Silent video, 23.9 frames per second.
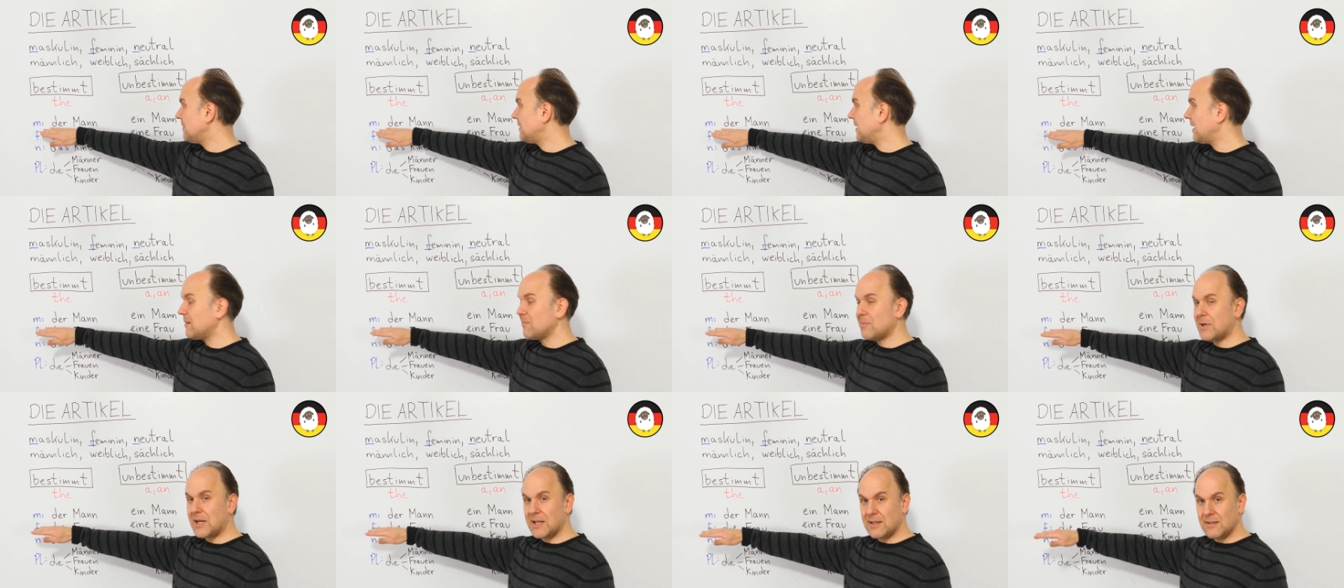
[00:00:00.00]

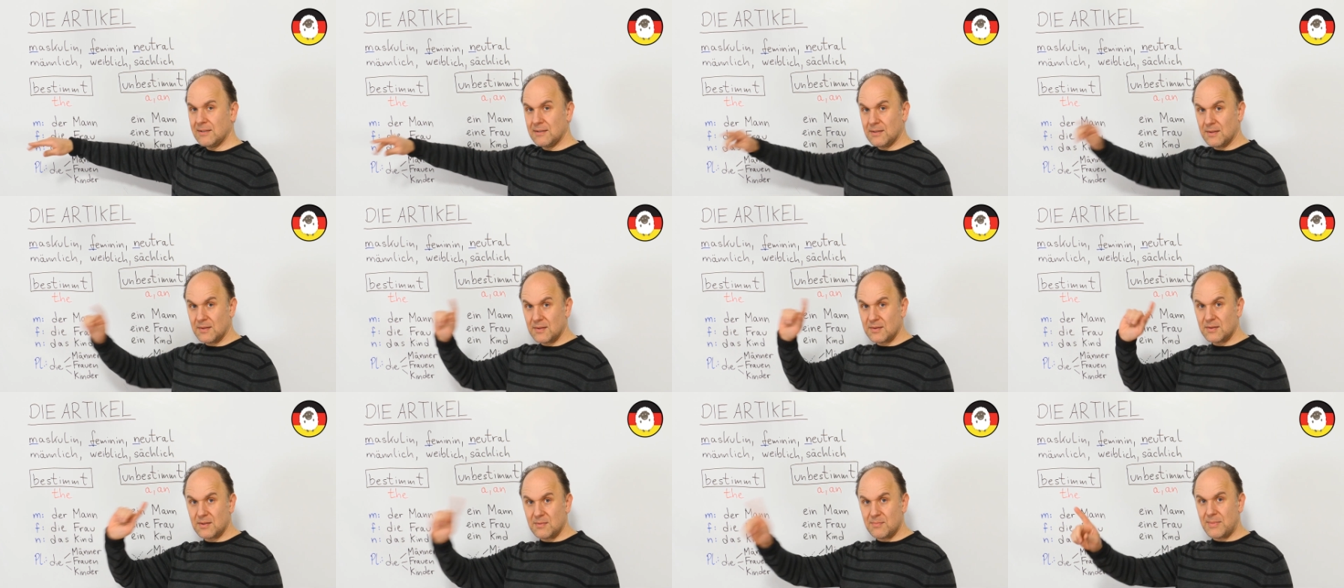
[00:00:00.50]

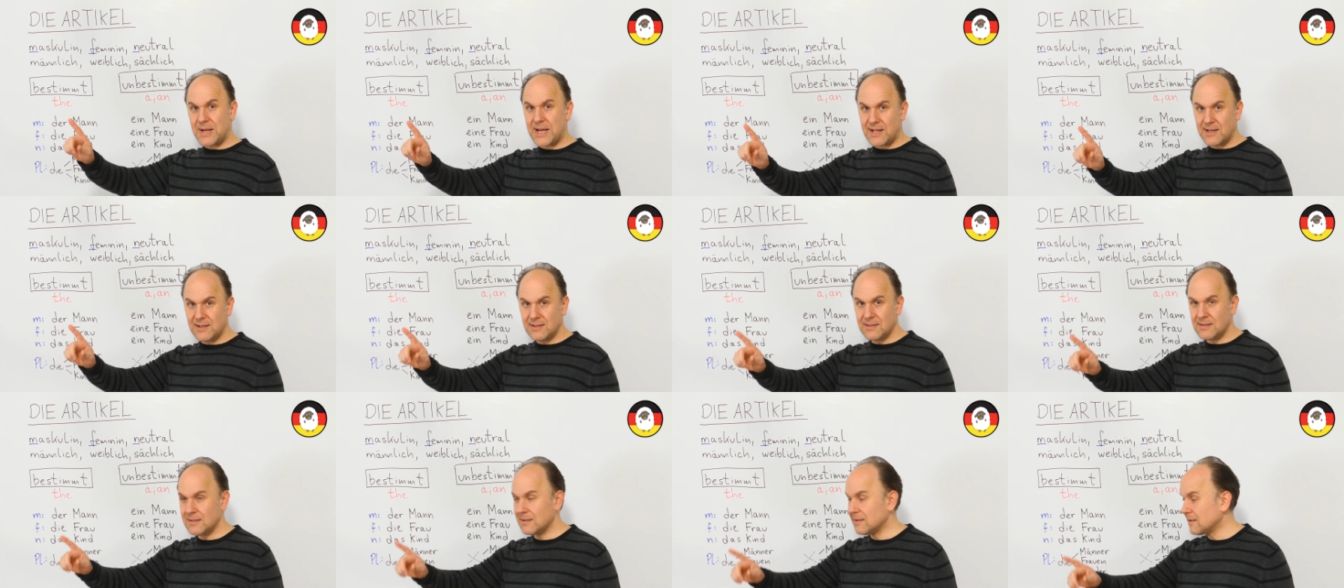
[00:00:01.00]
Mann, the
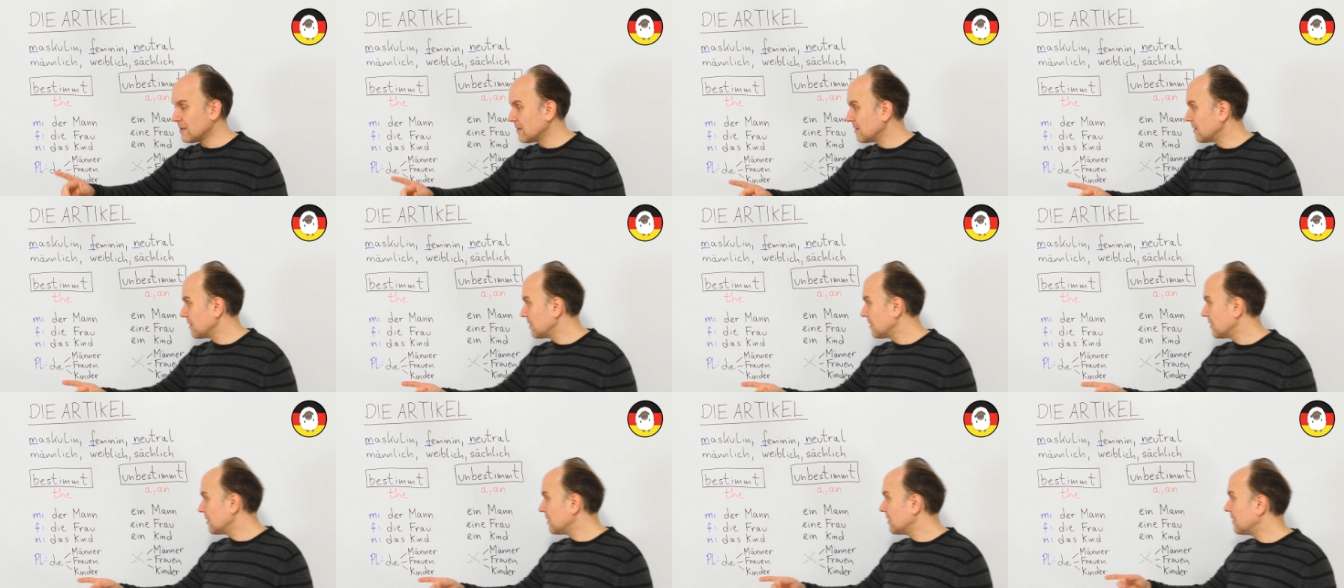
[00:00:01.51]
man.
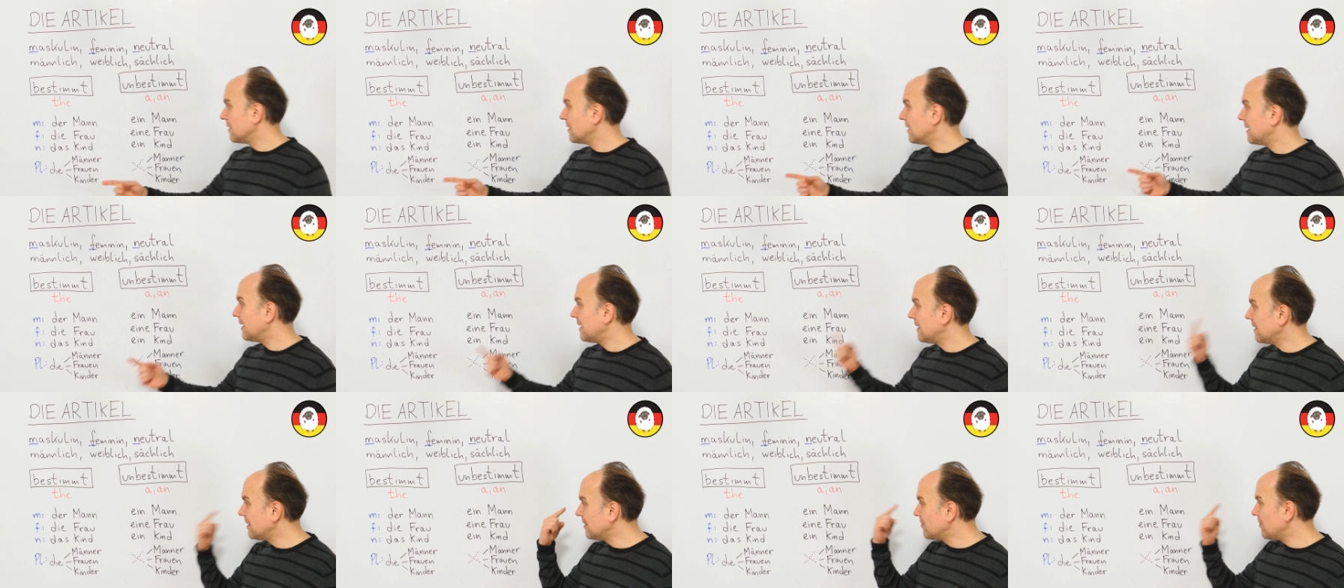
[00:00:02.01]

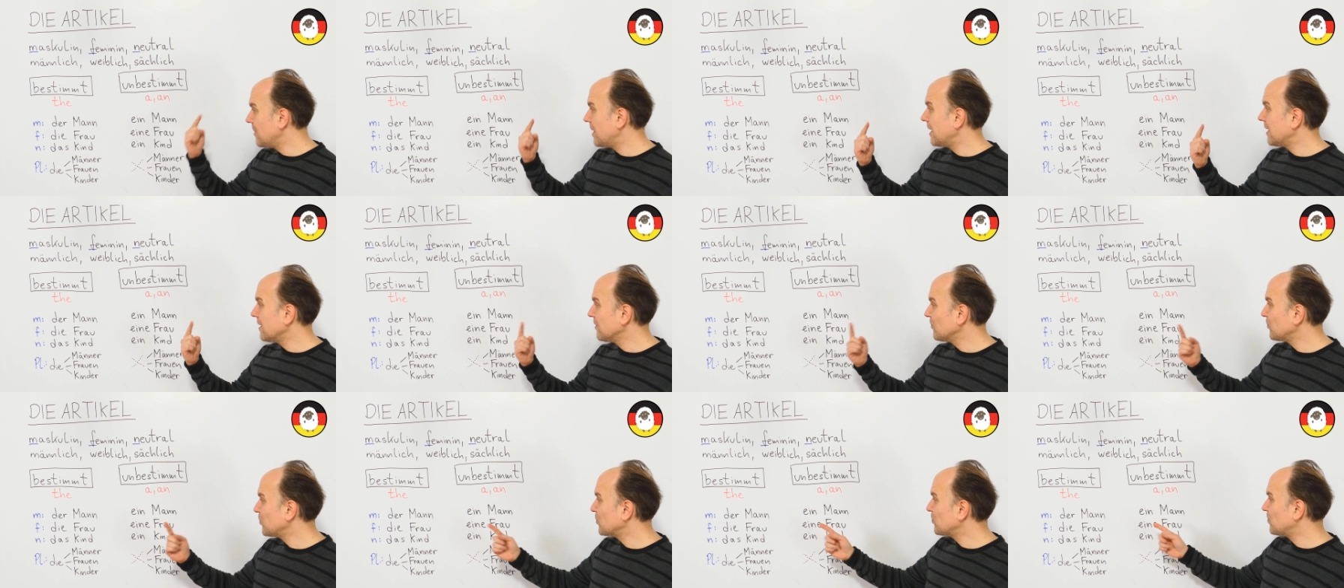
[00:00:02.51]
A
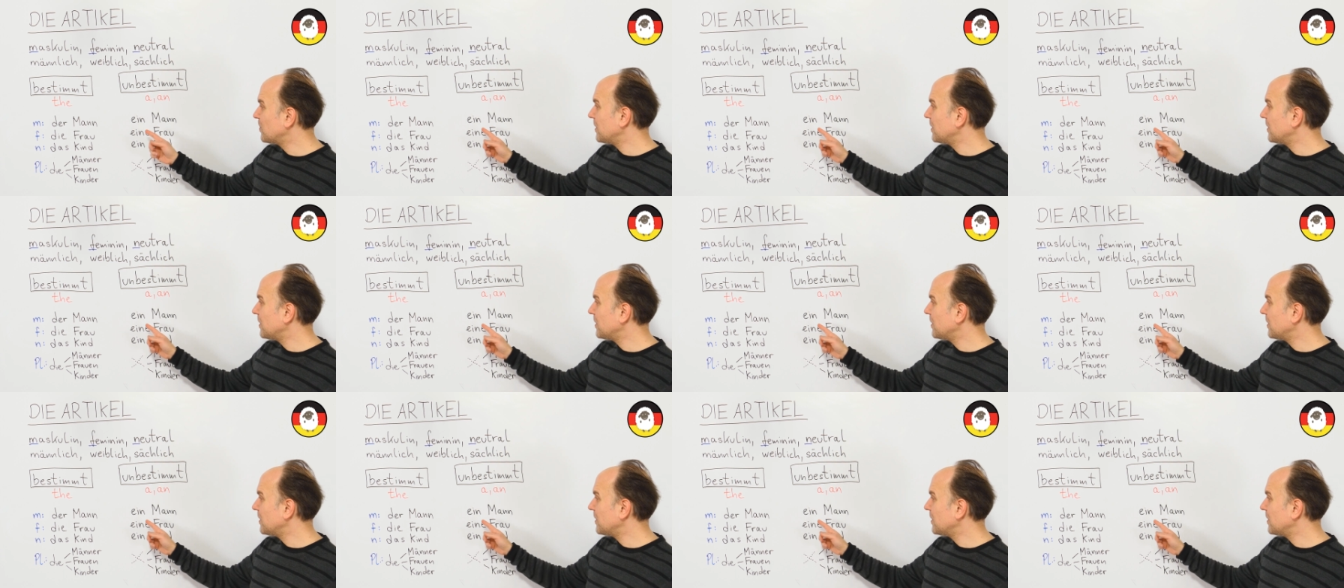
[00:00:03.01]
man